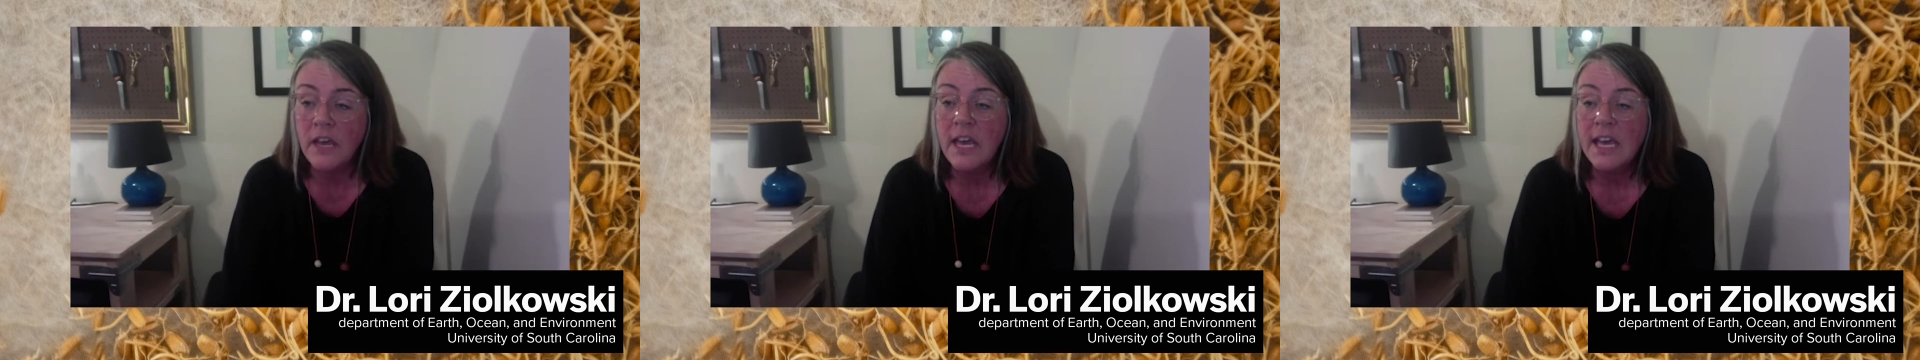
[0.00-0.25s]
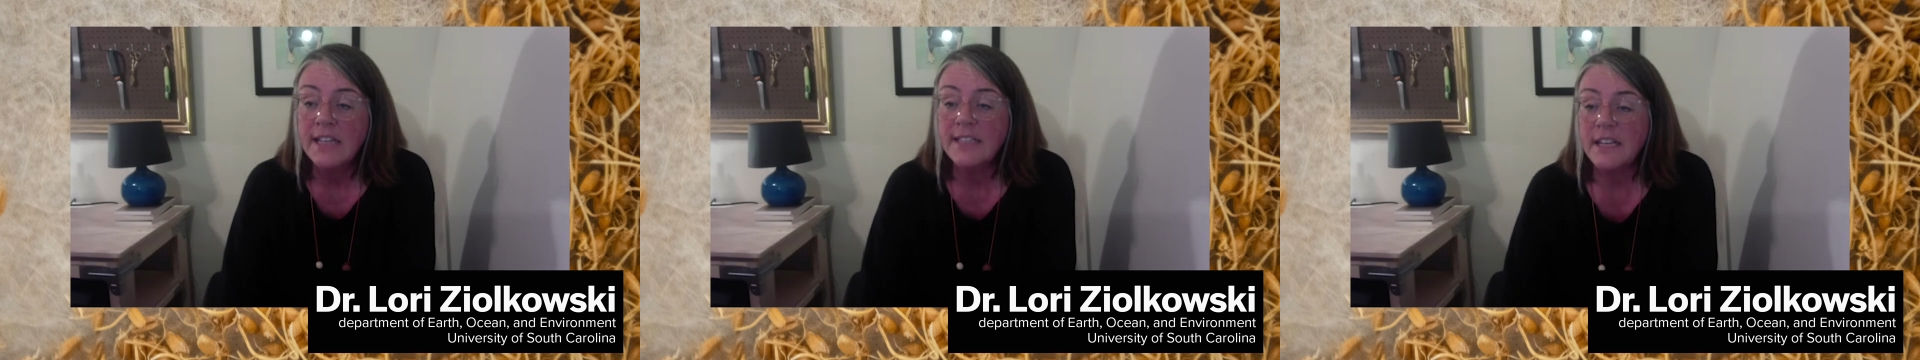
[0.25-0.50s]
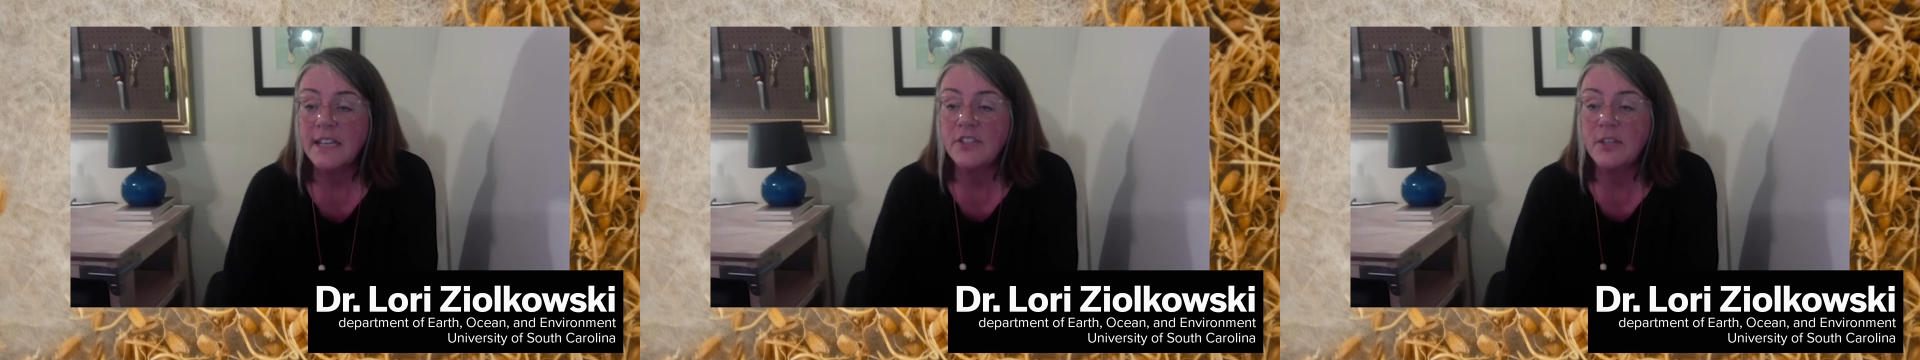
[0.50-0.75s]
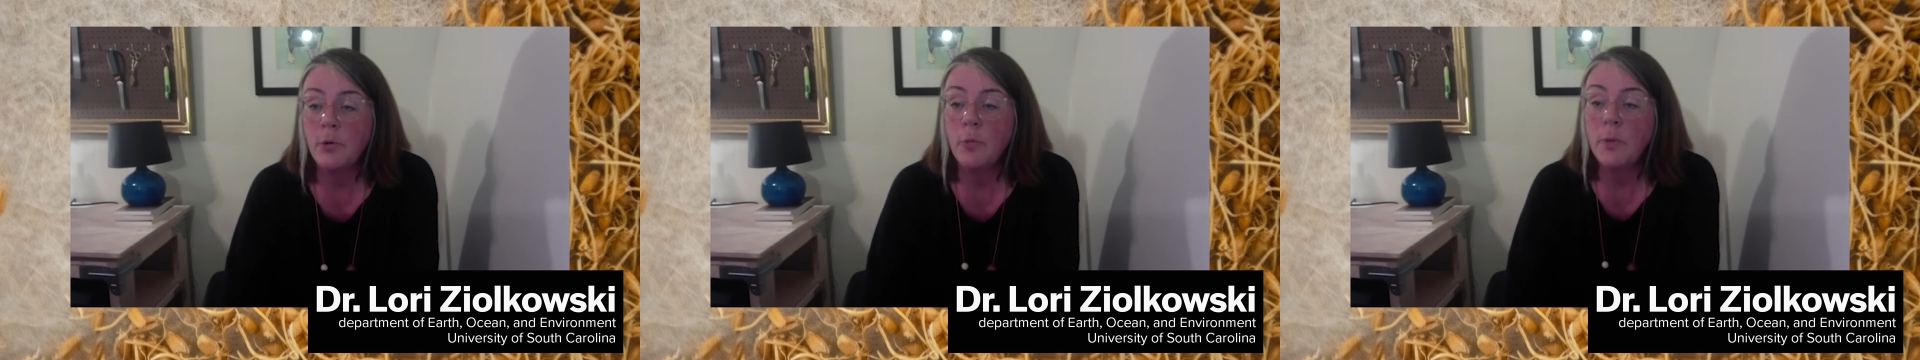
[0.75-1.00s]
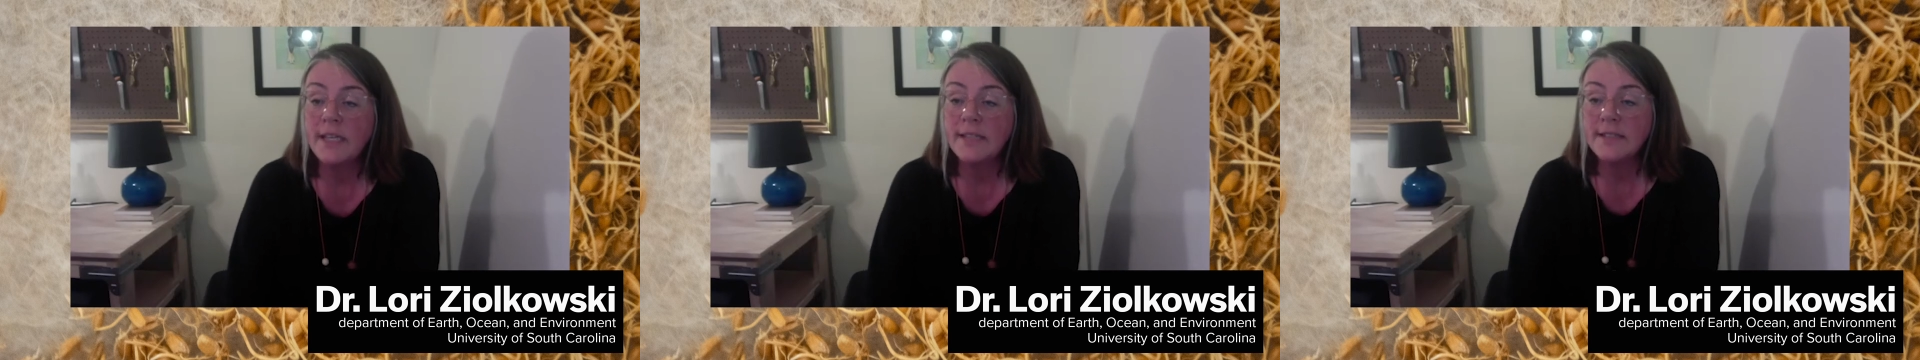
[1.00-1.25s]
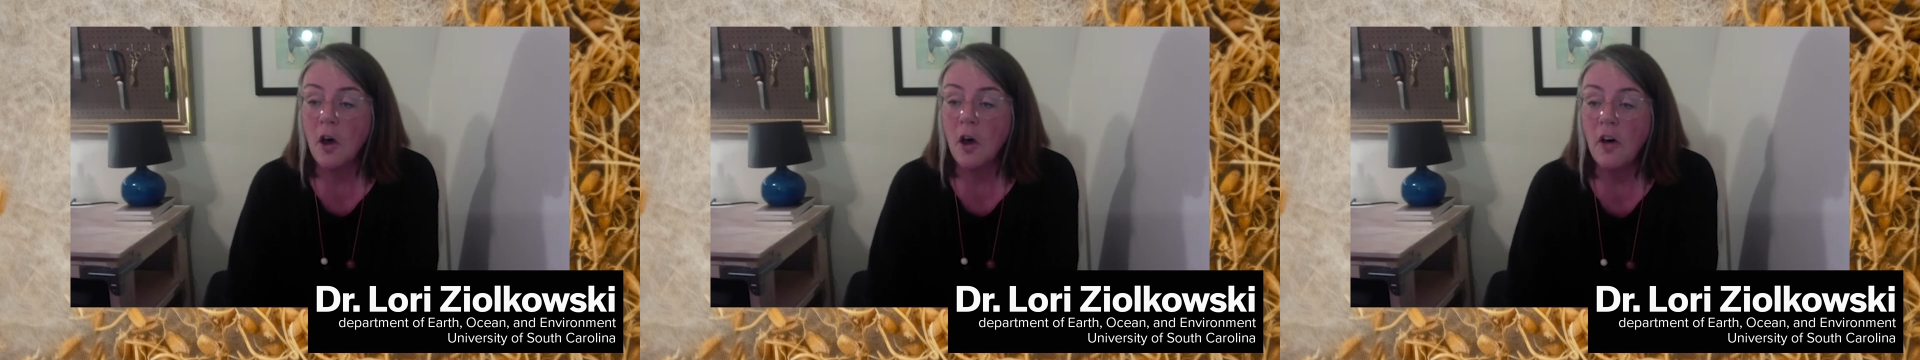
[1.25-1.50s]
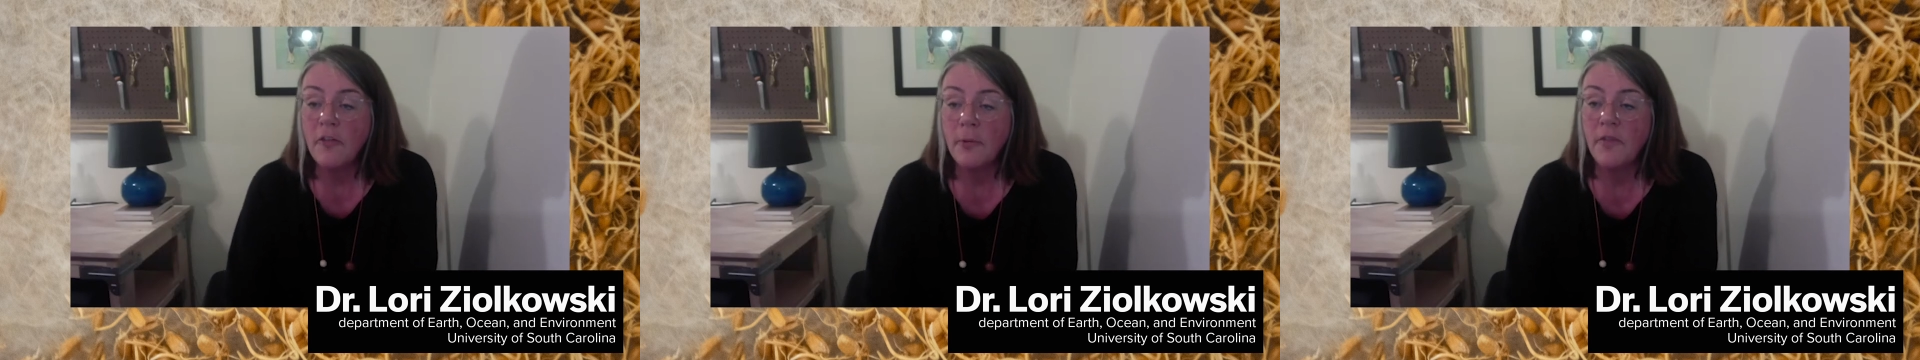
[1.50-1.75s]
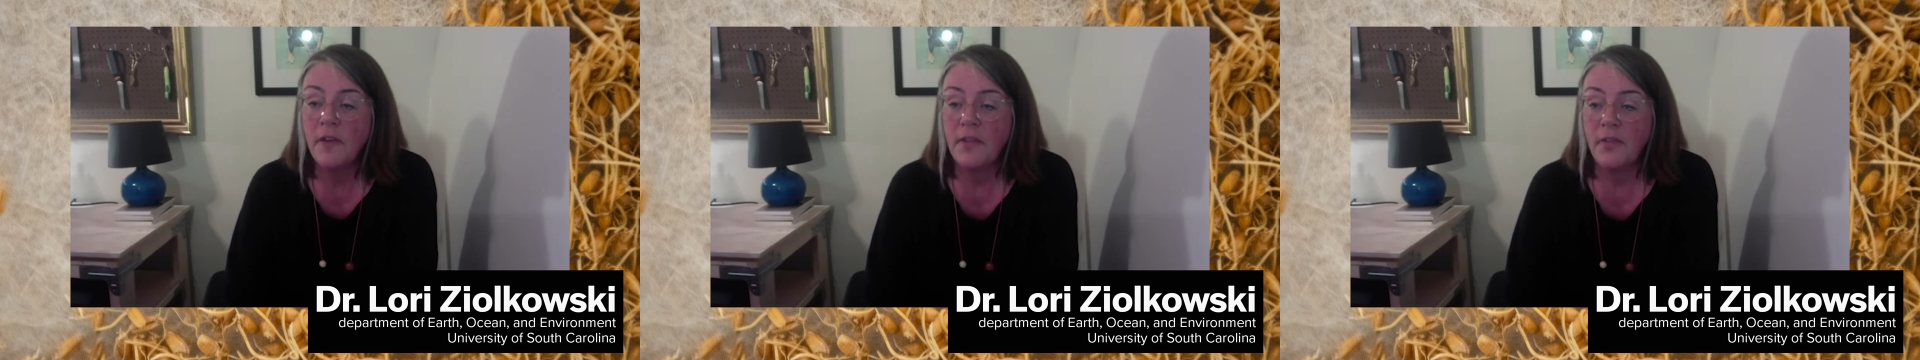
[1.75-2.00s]
Essentially, when we solve
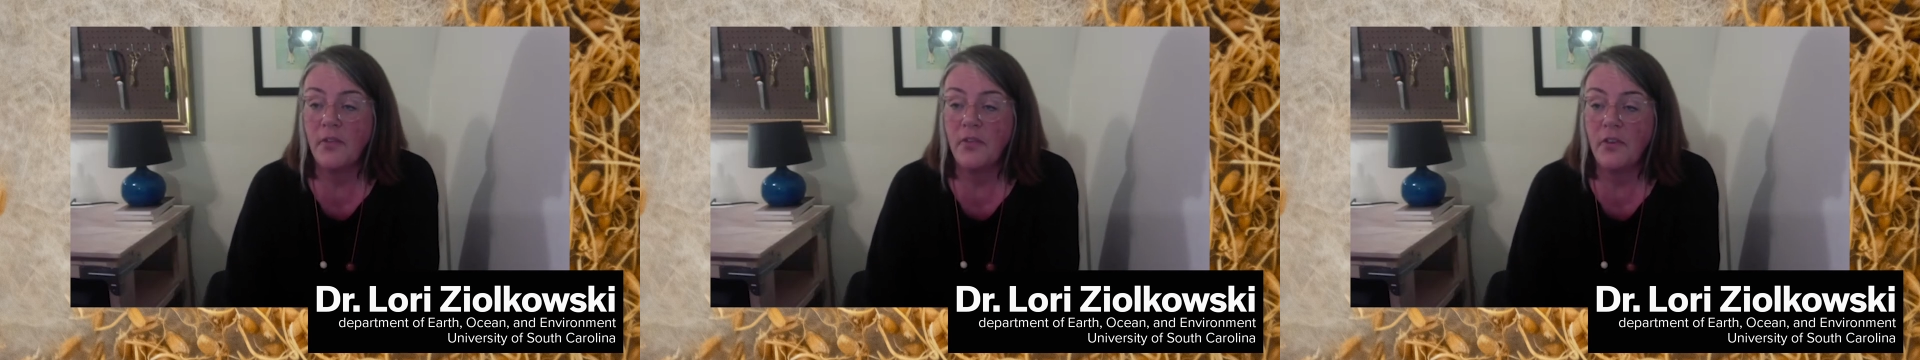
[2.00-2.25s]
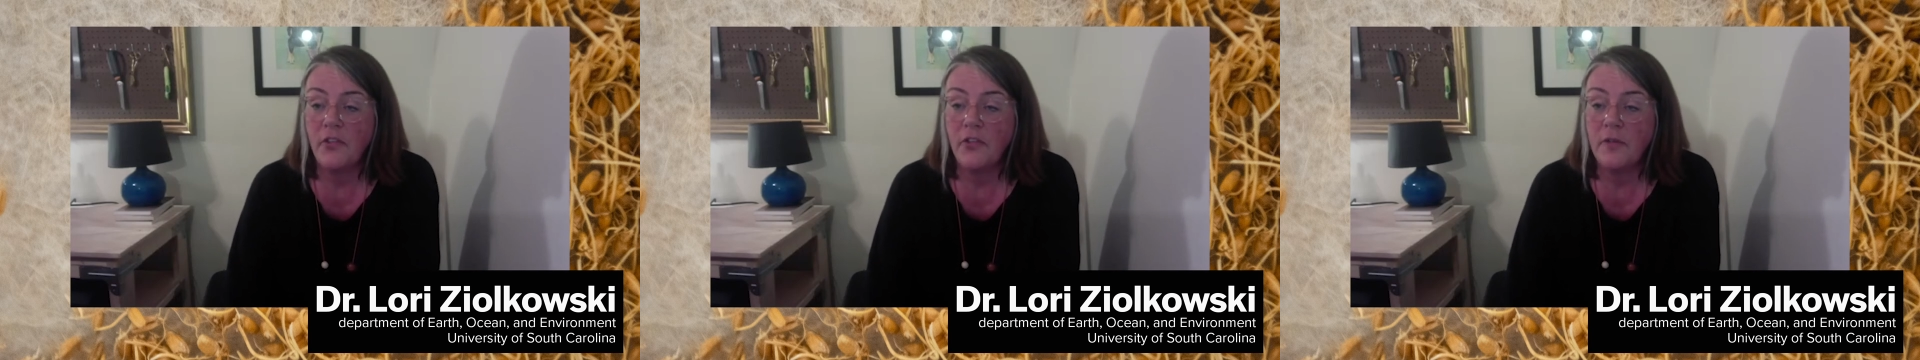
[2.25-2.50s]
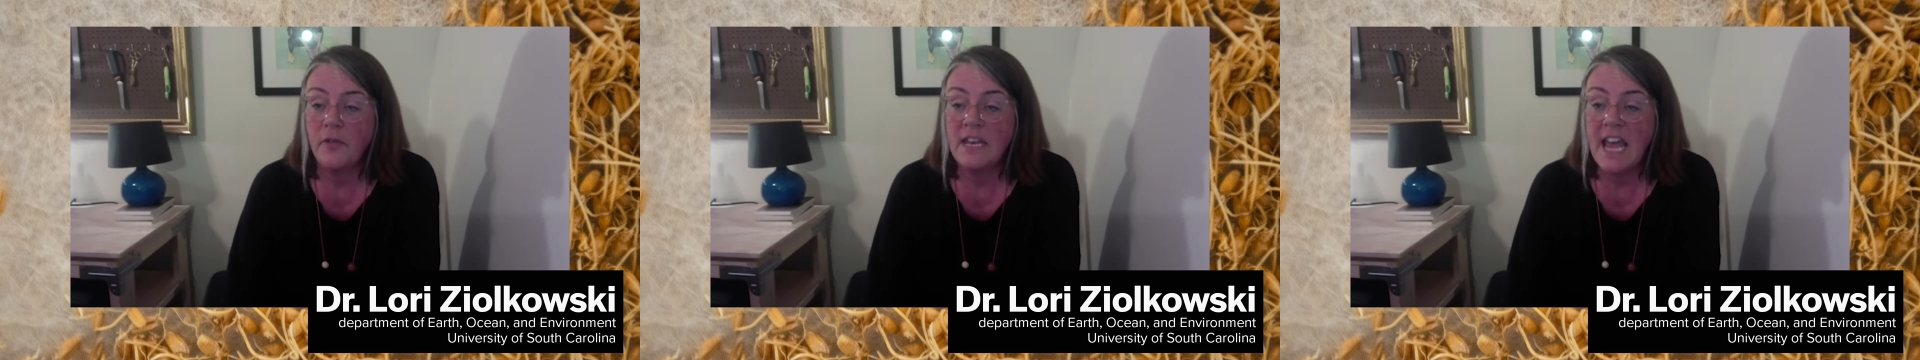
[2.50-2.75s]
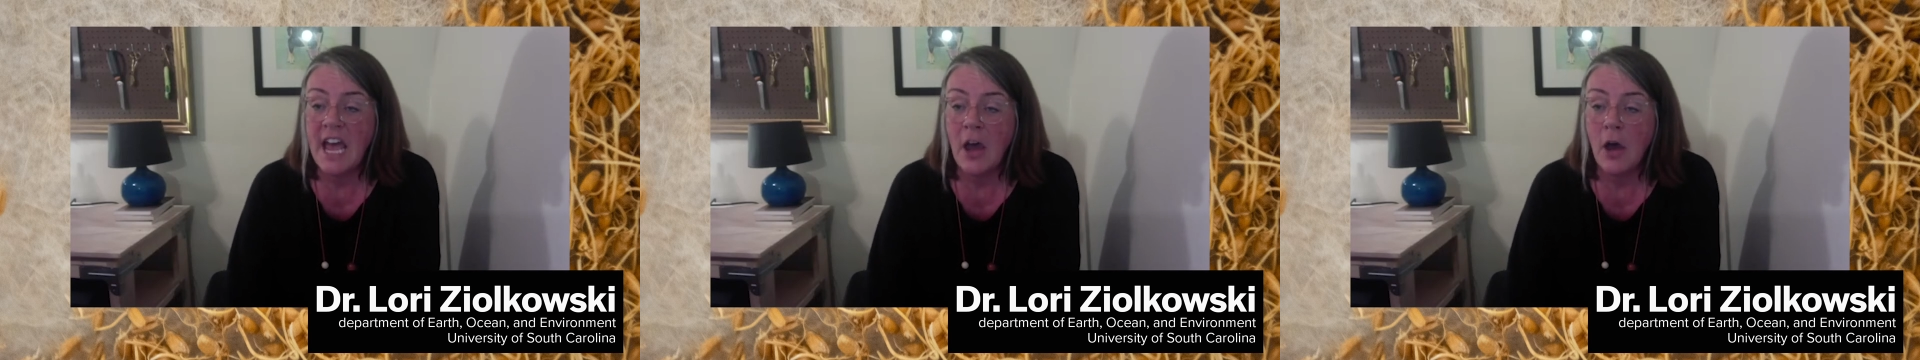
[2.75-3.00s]
prevent this issue now,